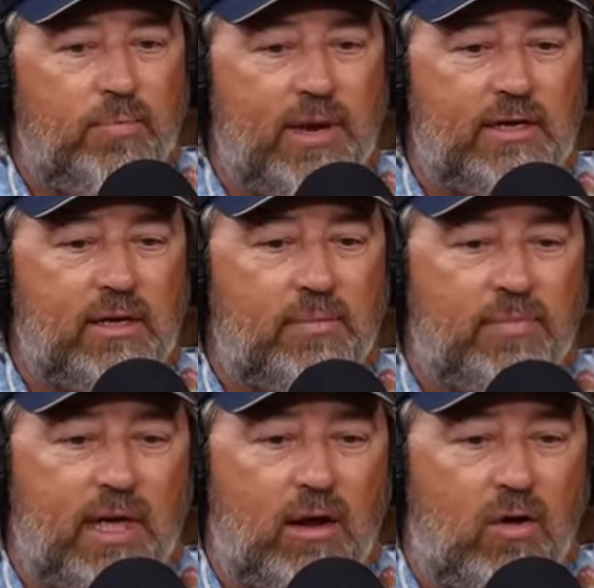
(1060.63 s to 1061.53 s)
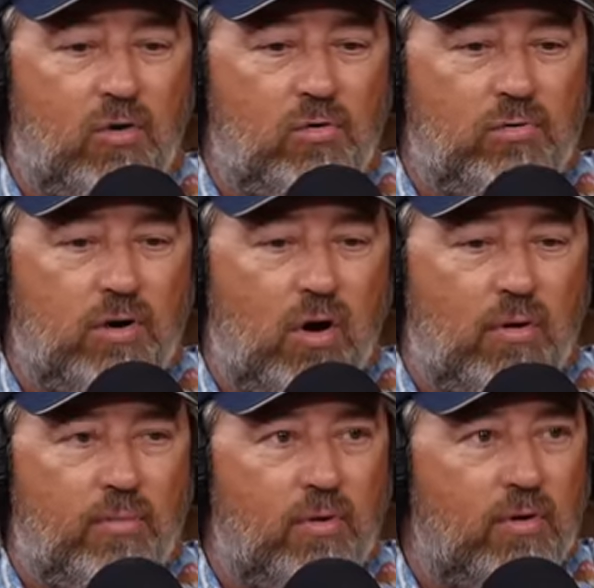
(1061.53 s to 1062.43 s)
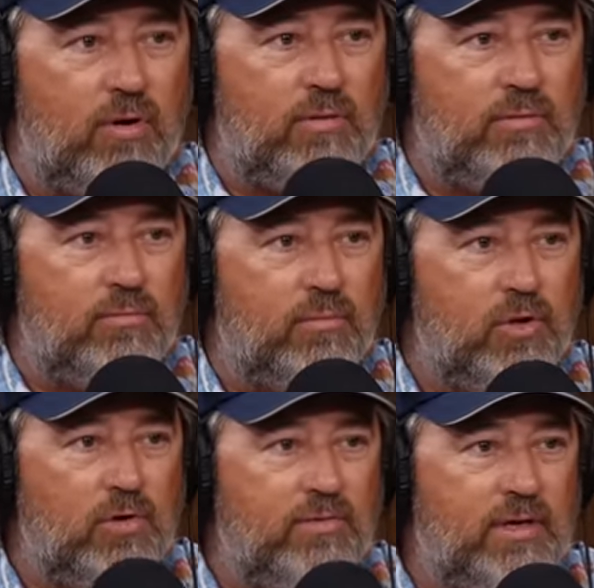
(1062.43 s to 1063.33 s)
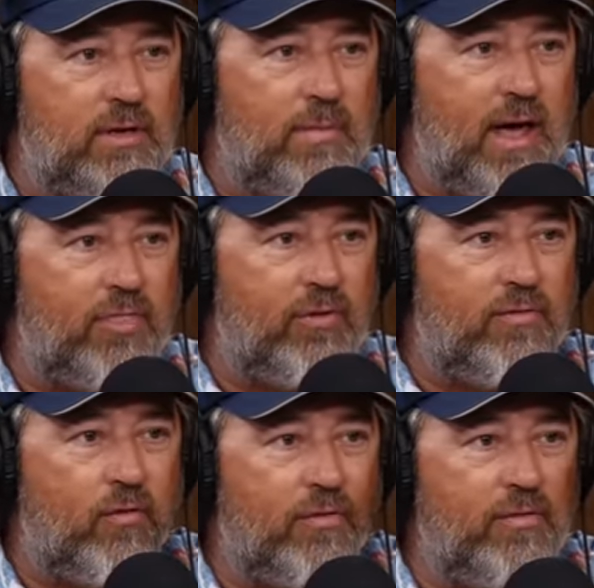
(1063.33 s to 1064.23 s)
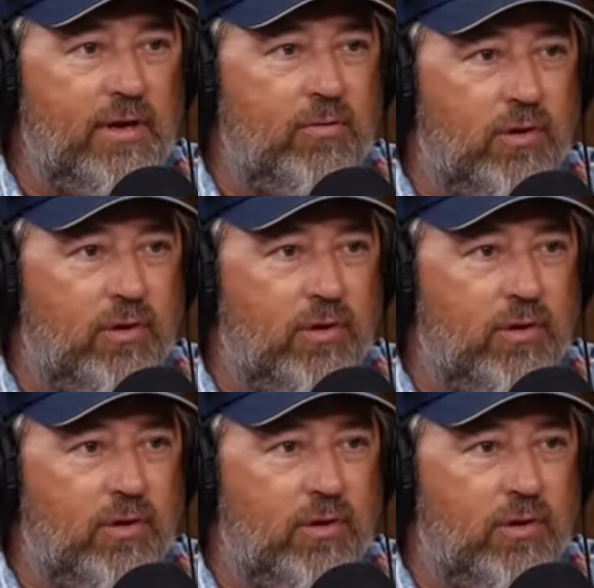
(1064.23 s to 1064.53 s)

picked up that whole carport, moved it about three or four feet.